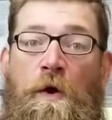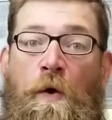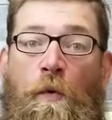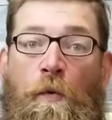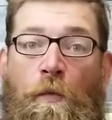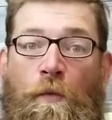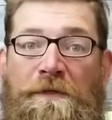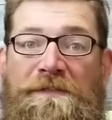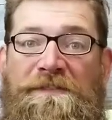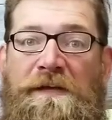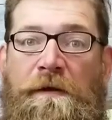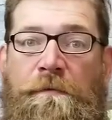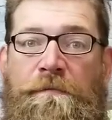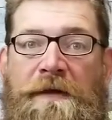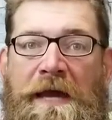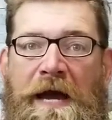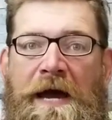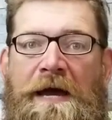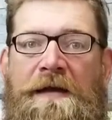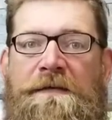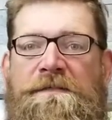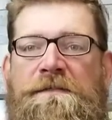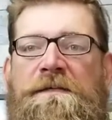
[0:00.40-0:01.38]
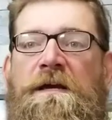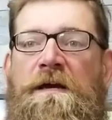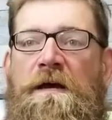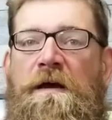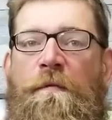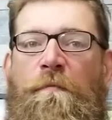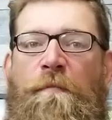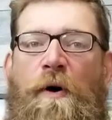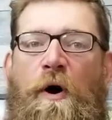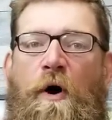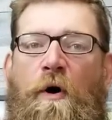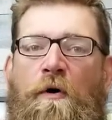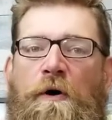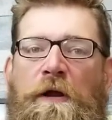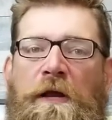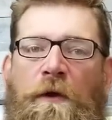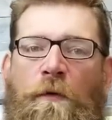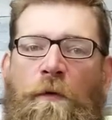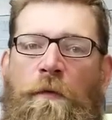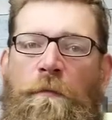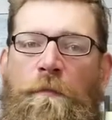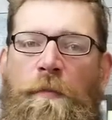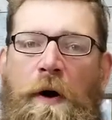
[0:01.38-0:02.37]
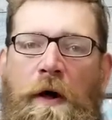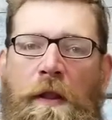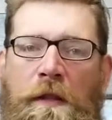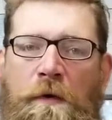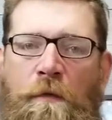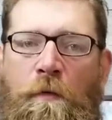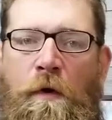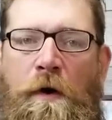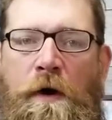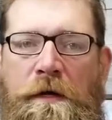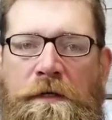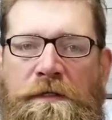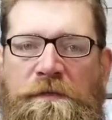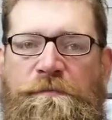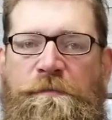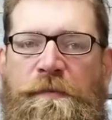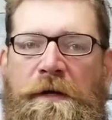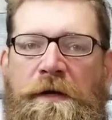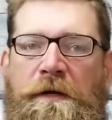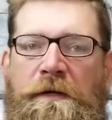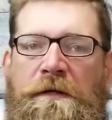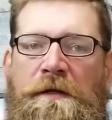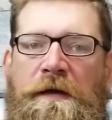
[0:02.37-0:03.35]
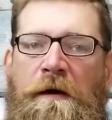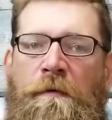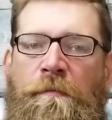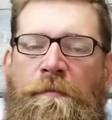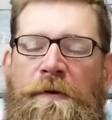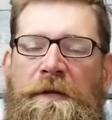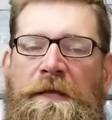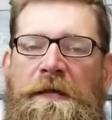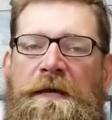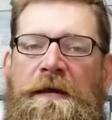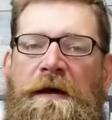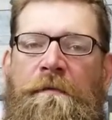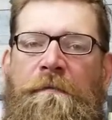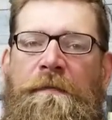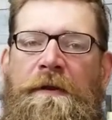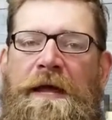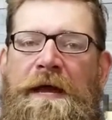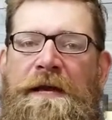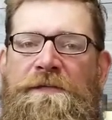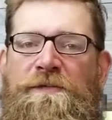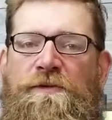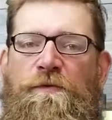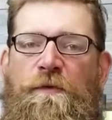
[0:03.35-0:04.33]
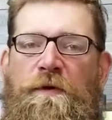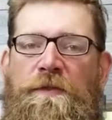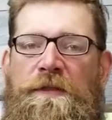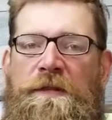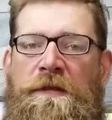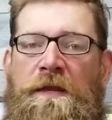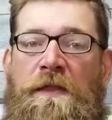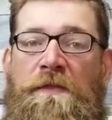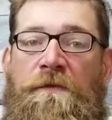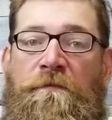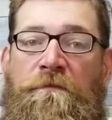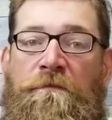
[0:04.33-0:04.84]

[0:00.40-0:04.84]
What's up, guys? Paul here with Pollywog's Beard Company coming at you with another